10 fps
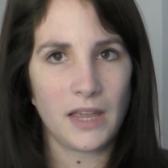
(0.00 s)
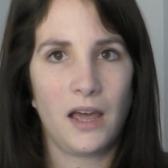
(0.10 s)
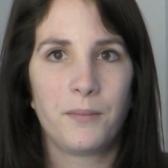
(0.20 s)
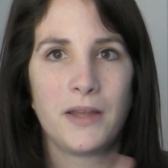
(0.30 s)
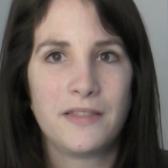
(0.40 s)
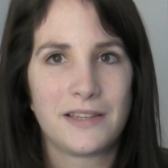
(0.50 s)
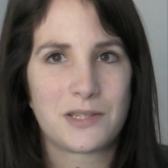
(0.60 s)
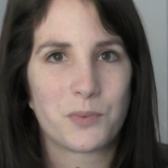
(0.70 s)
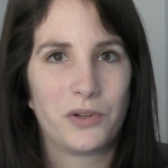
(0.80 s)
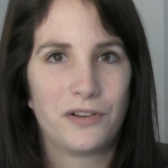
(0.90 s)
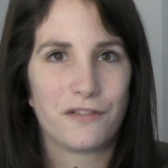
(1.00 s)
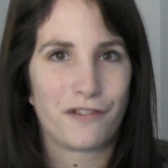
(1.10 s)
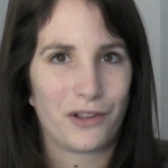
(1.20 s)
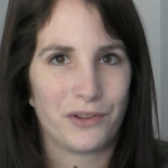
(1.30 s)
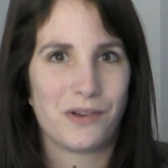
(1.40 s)
Um, and this one
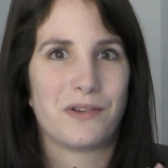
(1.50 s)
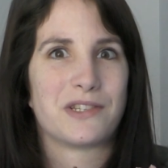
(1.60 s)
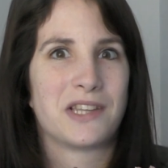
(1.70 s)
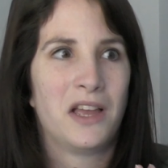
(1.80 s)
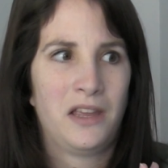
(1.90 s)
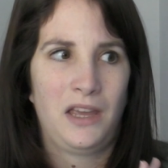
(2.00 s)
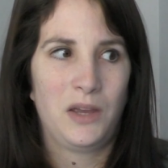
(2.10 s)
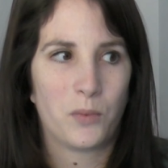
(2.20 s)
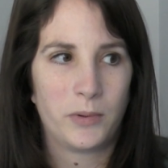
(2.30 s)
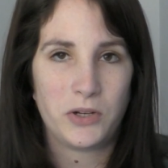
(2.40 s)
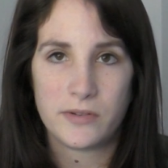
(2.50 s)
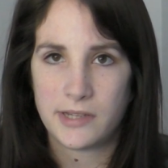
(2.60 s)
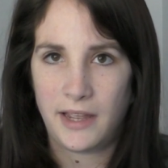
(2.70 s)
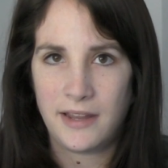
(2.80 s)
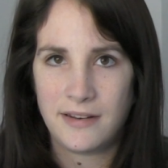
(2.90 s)
follows a woman who's
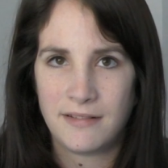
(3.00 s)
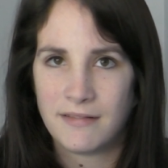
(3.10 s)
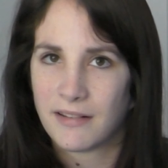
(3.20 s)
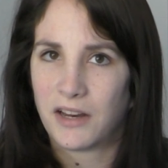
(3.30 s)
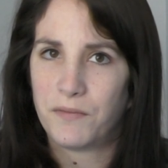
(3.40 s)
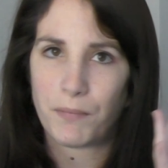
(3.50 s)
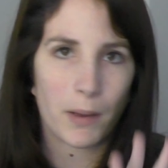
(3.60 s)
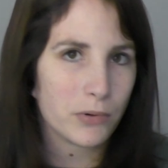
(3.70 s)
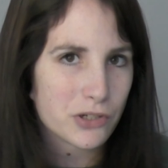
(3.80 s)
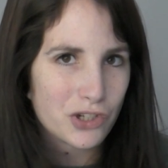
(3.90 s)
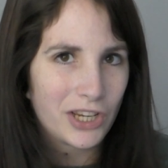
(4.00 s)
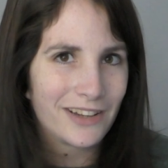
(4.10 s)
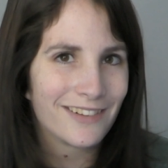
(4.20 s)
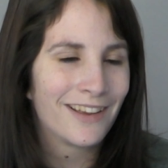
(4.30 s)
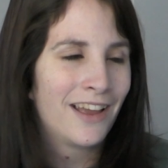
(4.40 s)
in kind of
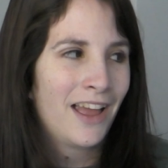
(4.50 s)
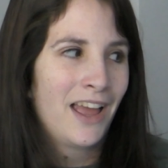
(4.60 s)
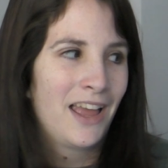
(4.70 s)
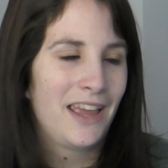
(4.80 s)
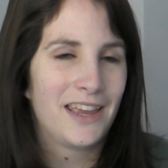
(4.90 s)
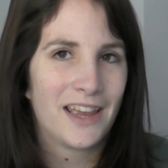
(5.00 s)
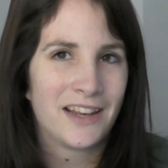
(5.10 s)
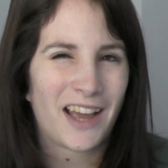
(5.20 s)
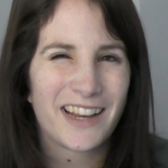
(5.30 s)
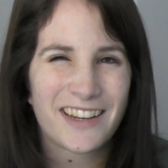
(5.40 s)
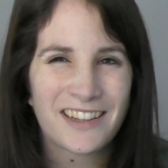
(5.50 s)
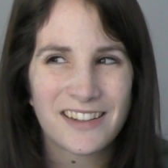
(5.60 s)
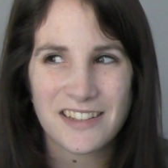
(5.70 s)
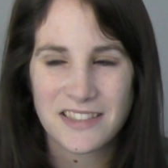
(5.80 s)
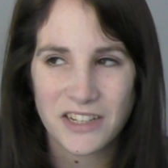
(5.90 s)
publishing. And I didn't
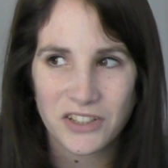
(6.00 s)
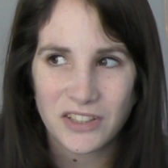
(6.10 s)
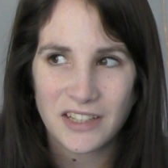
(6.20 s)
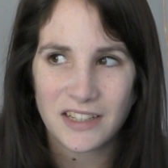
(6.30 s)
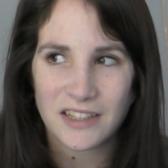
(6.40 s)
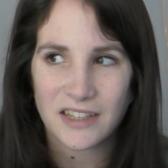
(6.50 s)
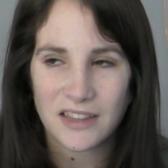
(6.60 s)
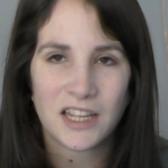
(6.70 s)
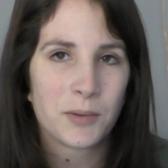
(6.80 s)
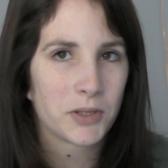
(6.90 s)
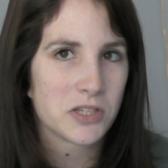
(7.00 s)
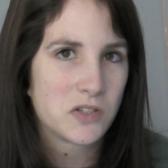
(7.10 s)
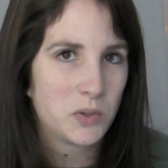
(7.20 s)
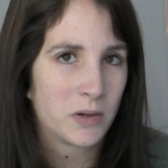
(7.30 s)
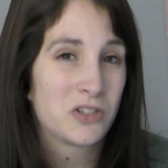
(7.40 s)
necessarily think about this
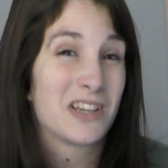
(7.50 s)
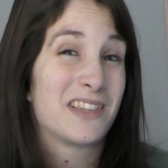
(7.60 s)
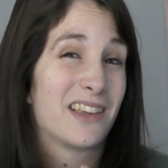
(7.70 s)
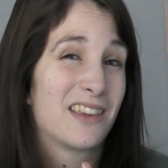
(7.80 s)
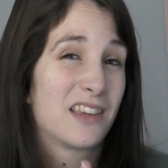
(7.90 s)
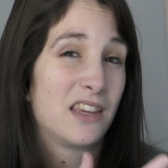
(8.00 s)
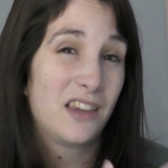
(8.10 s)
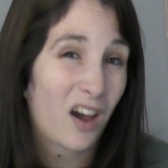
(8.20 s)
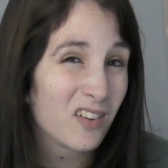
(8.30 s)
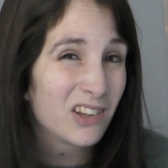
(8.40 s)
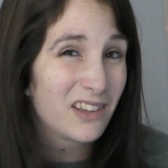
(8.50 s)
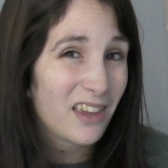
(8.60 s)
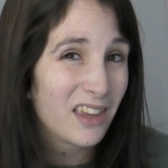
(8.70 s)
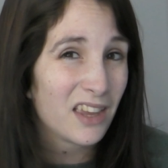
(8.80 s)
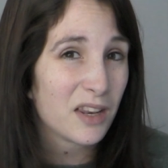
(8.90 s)
too much as a young
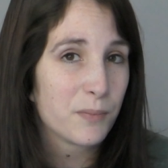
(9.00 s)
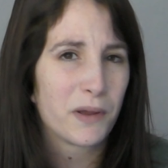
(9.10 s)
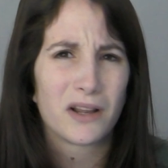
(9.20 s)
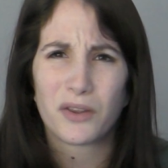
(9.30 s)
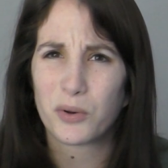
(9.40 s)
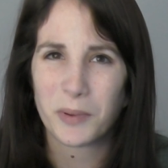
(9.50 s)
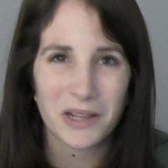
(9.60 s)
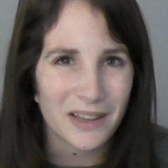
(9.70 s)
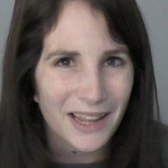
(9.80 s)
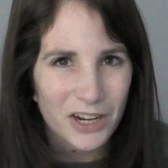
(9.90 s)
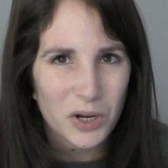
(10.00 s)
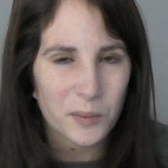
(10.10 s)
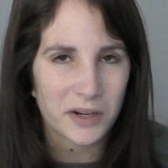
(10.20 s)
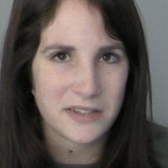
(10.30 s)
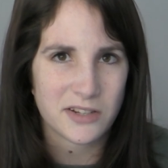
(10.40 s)
kid, but a little bit later
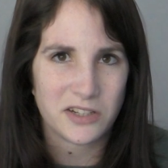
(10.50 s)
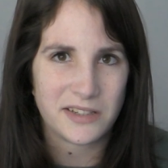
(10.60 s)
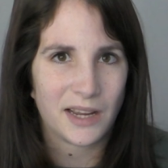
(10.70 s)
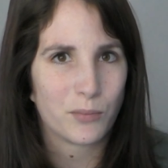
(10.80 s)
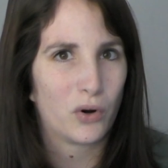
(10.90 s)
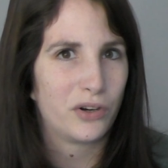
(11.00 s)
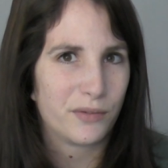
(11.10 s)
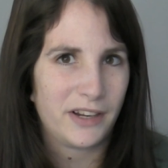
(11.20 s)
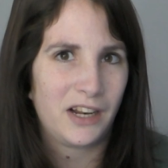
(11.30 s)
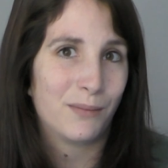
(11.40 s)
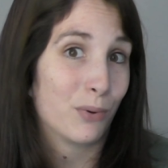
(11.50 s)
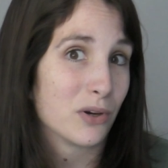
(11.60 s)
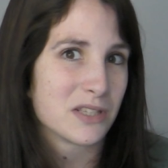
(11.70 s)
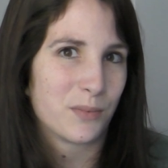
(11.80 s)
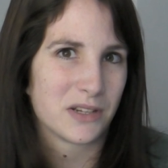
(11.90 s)
when I started to get more into reading and
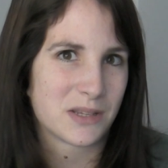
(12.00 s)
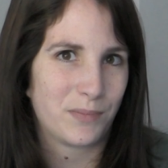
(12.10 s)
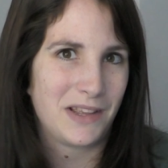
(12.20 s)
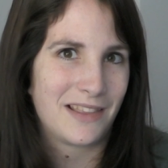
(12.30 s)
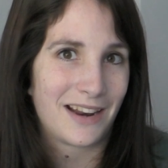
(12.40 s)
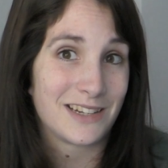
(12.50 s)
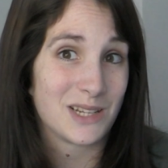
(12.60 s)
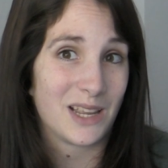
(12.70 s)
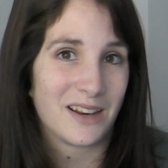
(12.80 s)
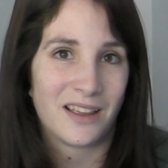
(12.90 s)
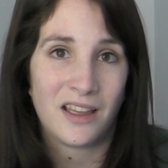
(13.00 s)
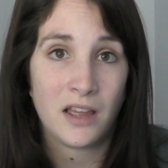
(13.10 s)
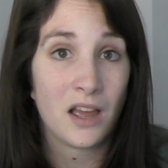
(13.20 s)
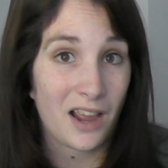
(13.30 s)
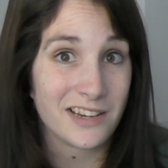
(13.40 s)
books, it was something that I did
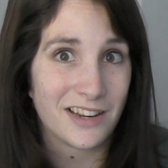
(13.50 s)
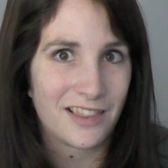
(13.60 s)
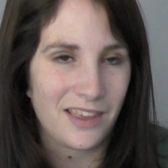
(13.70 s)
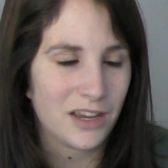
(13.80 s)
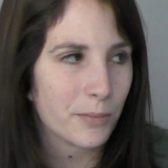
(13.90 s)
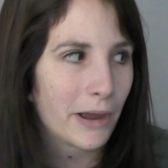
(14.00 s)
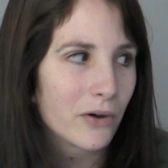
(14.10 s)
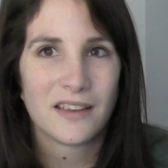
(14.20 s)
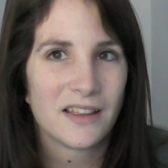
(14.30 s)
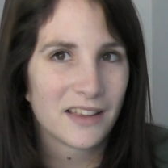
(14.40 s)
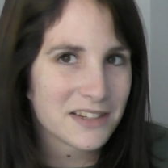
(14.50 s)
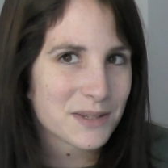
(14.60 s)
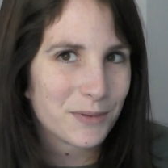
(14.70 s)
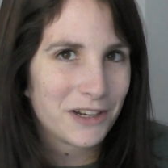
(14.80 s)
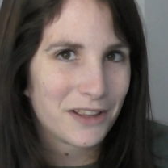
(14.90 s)
I did think about. That is
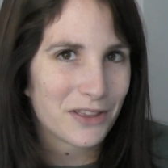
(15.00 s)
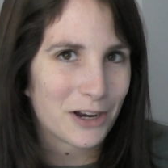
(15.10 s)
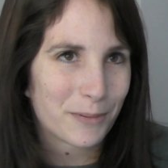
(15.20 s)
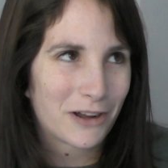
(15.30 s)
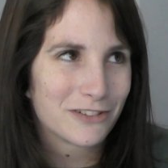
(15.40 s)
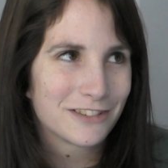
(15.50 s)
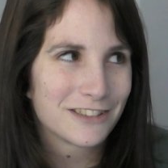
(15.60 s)
something I thought about.